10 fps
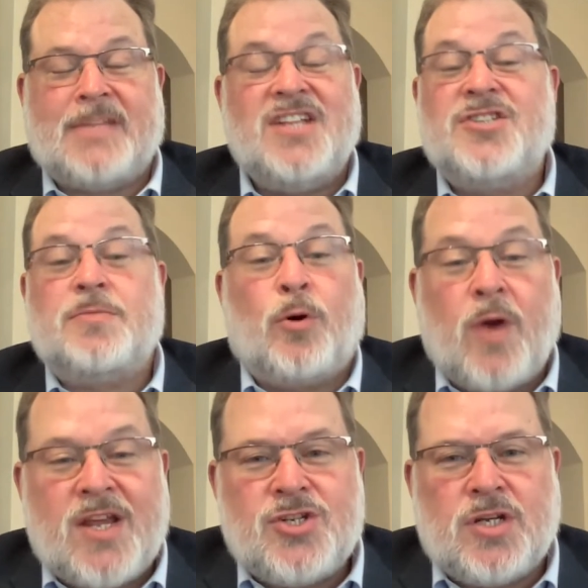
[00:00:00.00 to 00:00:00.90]

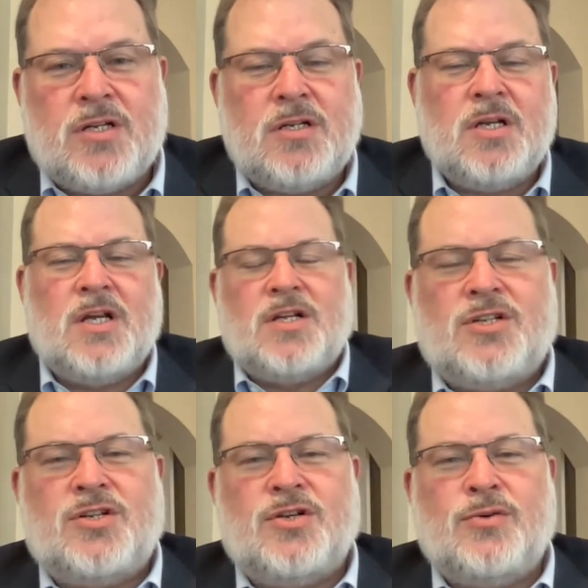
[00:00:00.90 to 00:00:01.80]
inspiration
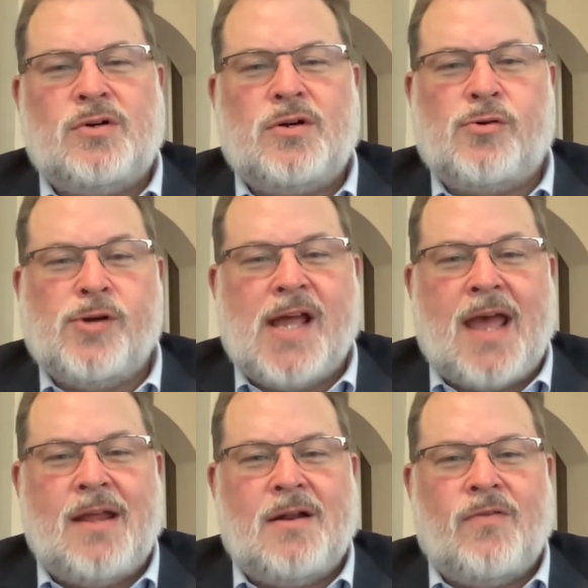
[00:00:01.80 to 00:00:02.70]
to
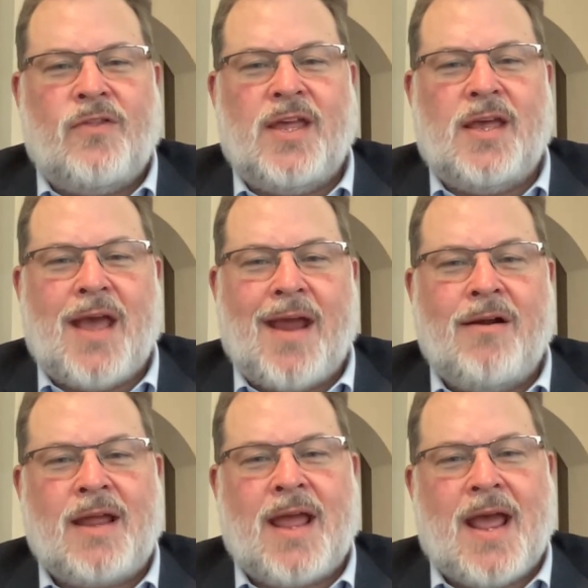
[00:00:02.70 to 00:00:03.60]
create the
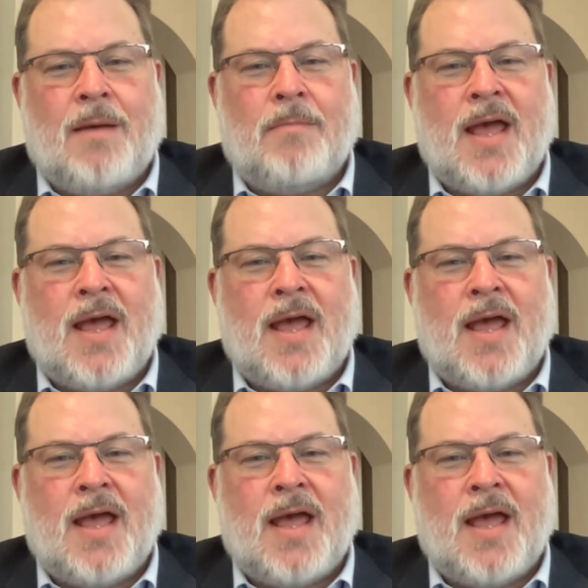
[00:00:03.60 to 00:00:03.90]
AirCam.